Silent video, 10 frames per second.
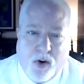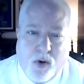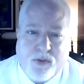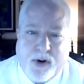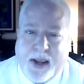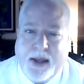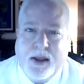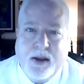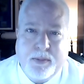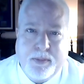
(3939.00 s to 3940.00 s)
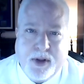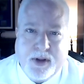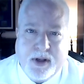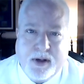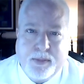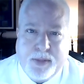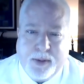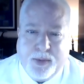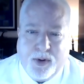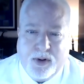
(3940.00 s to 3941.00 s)
Over 80 million
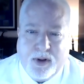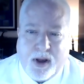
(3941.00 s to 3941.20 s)
people